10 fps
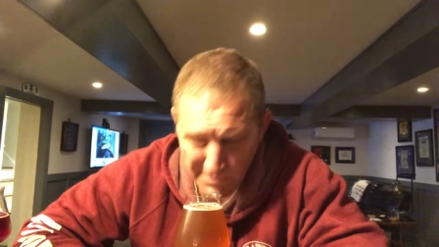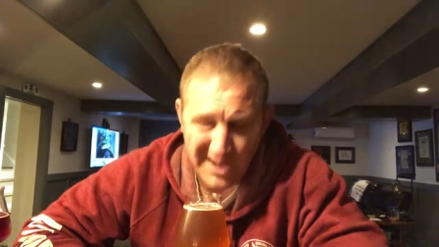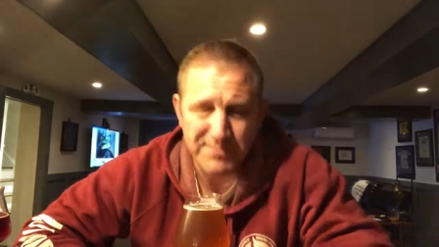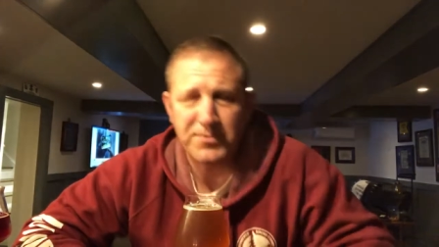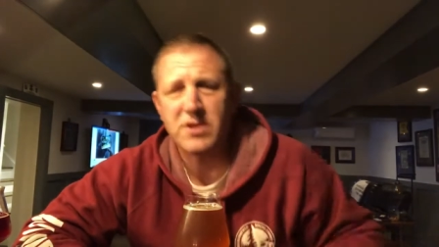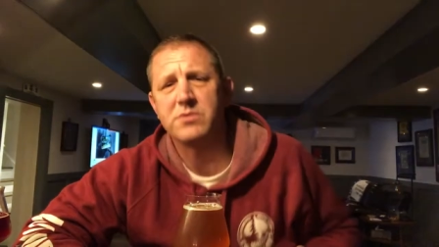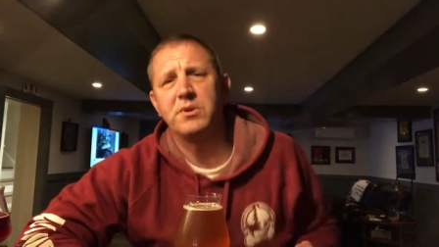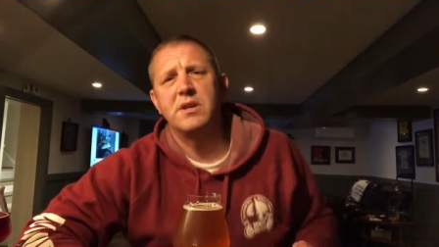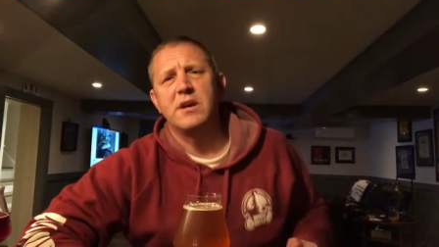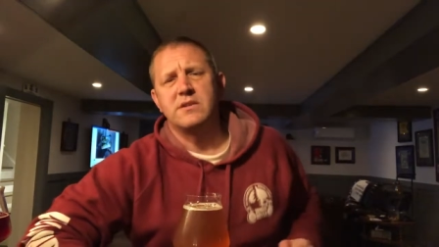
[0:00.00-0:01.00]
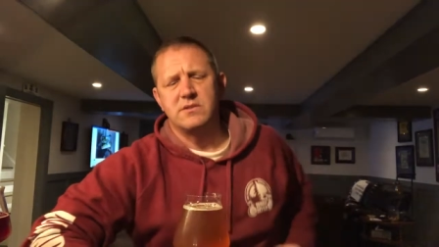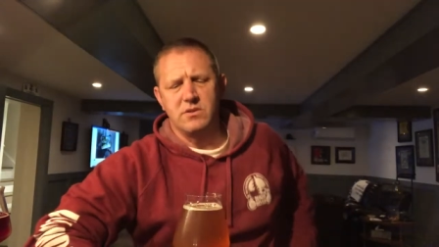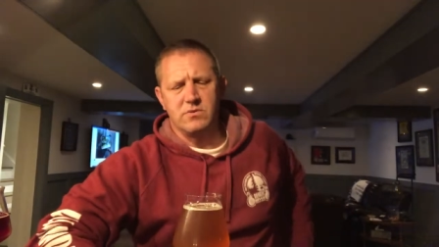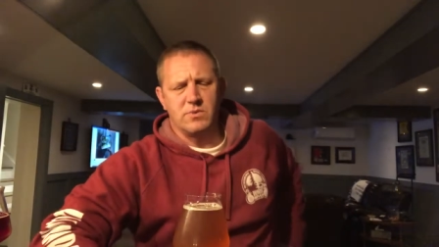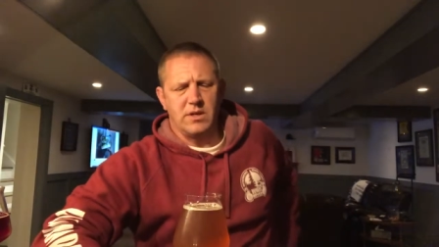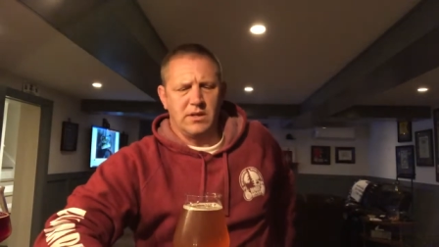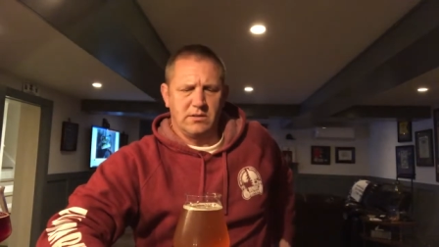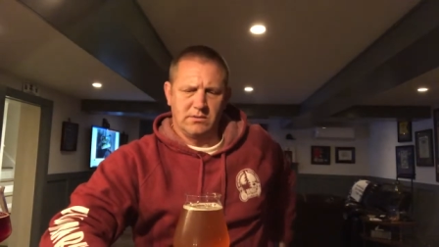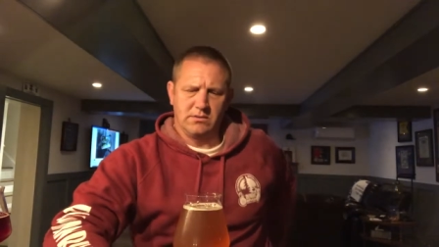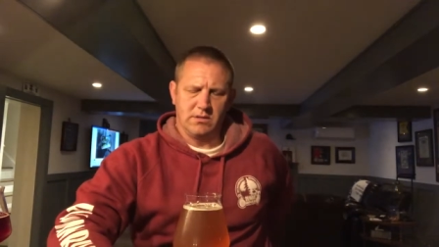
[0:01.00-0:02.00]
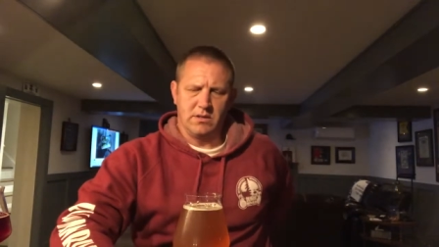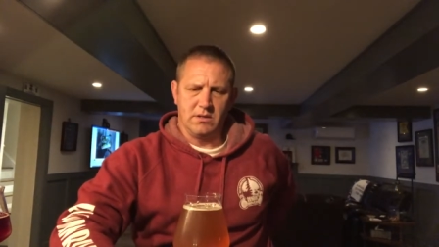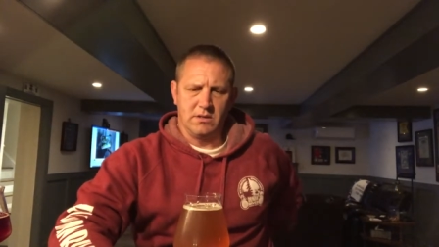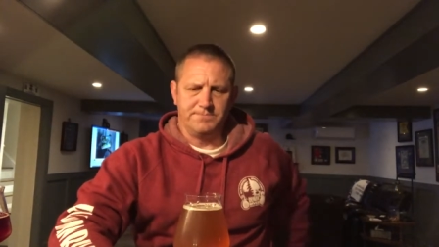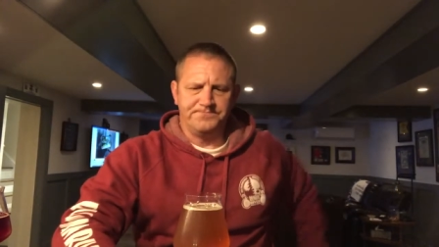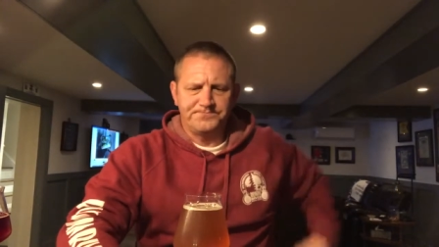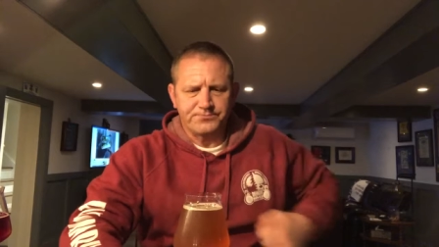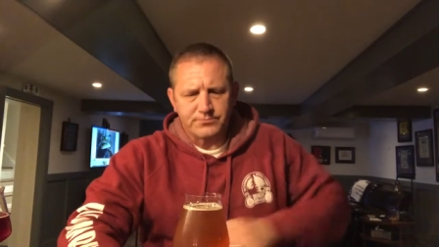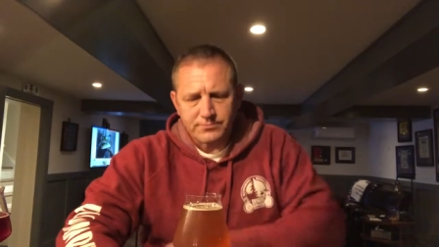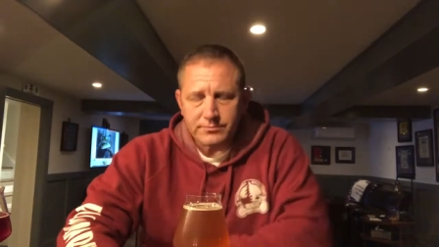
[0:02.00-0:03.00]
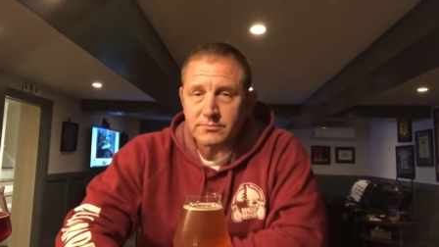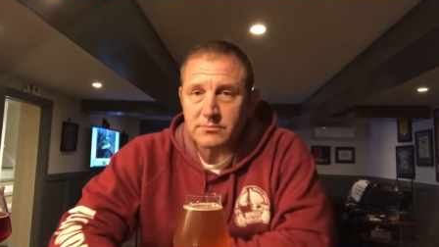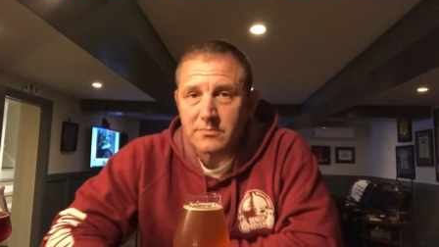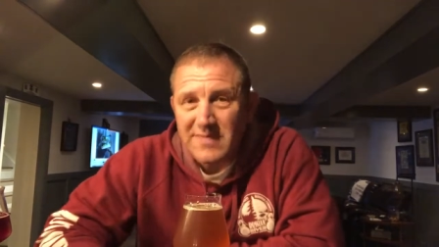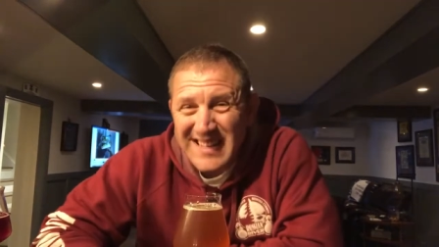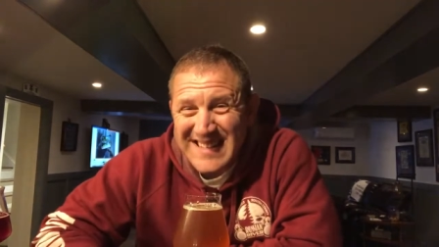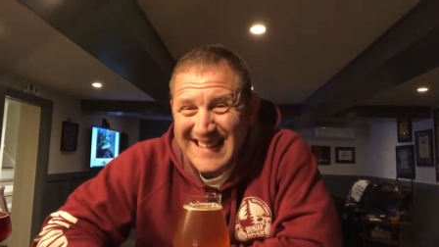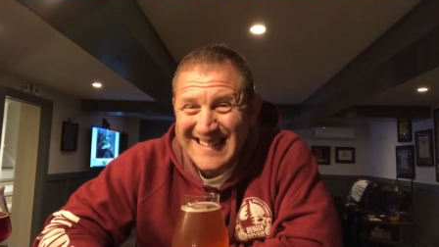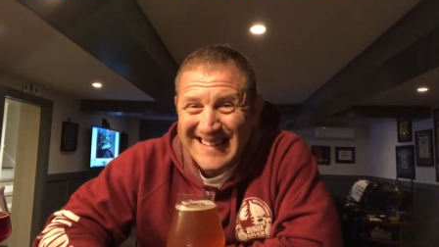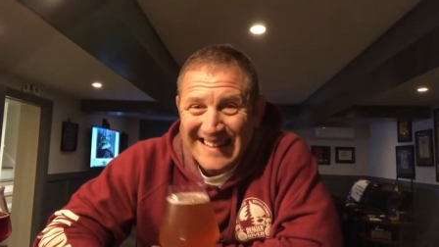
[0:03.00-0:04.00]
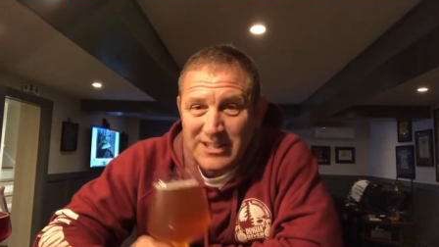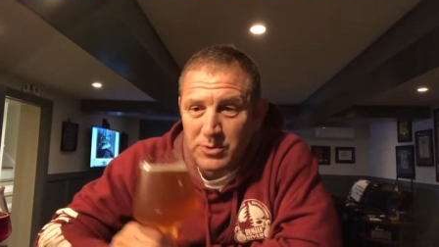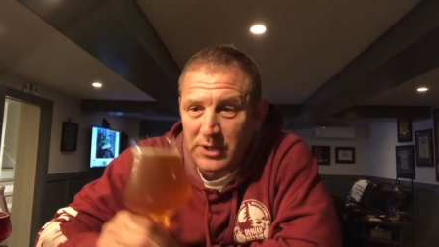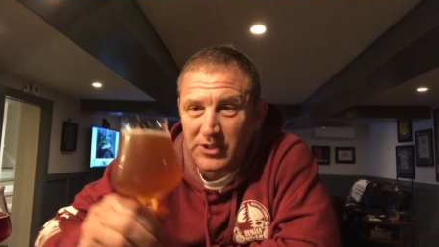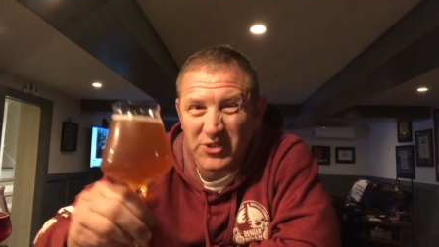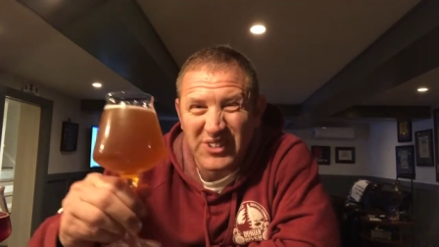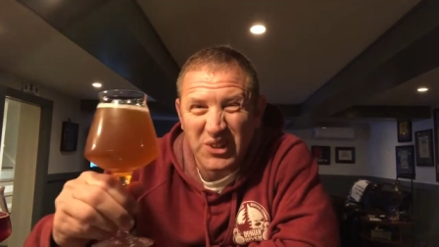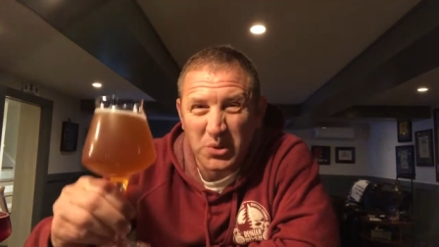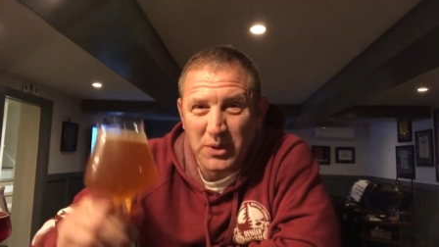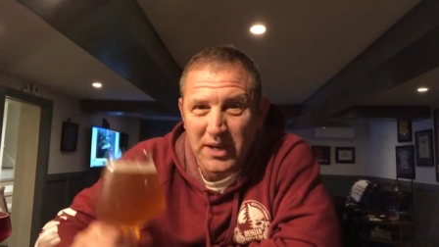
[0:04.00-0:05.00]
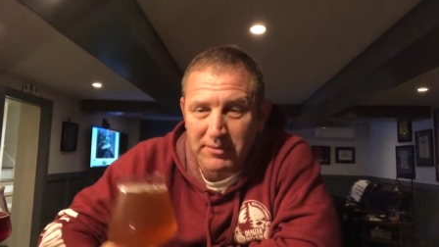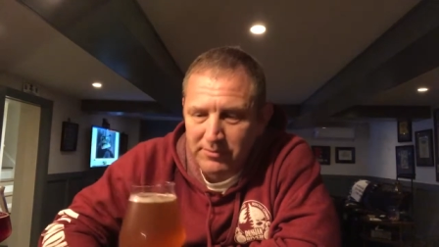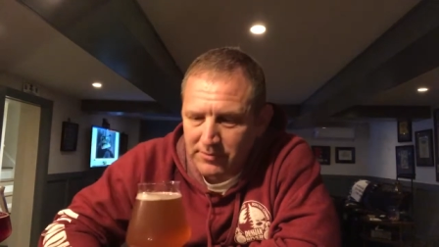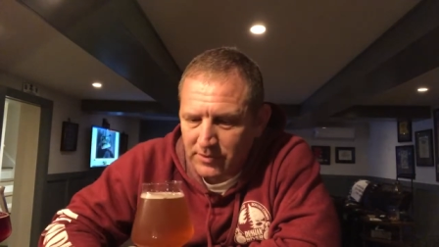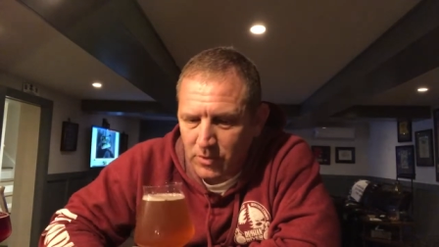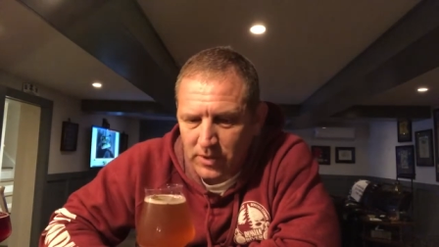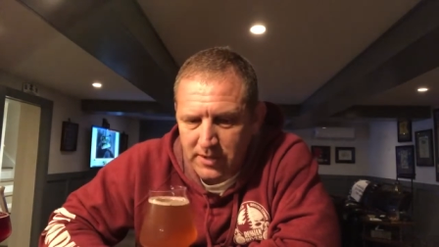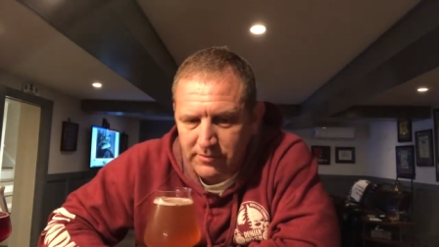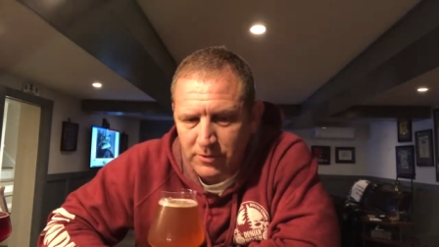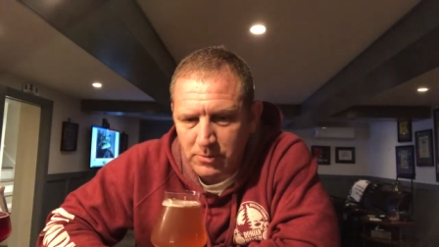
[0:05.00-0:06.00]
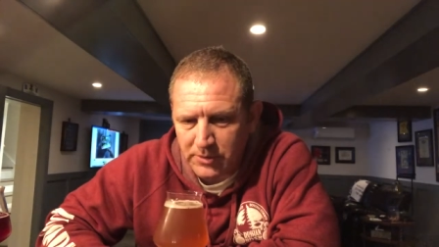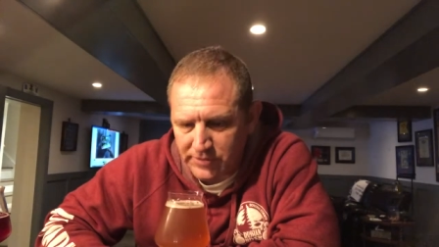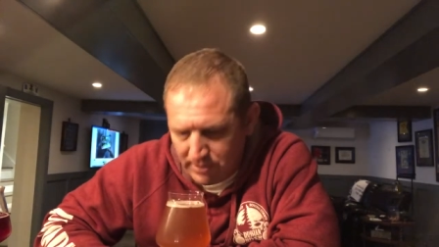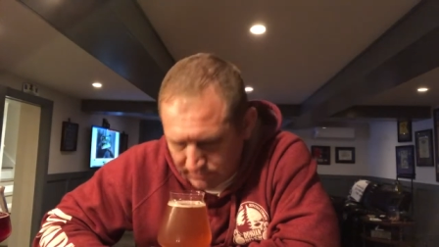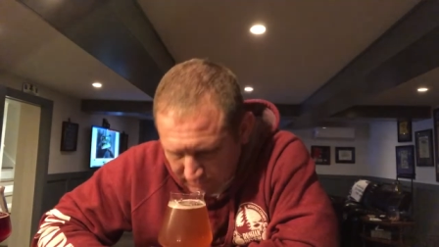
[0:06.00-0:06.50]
Man, it's a really nice nose, Wally. Uh, and it's easy to get to it because there's not a whole lot of whole lot of foam on top.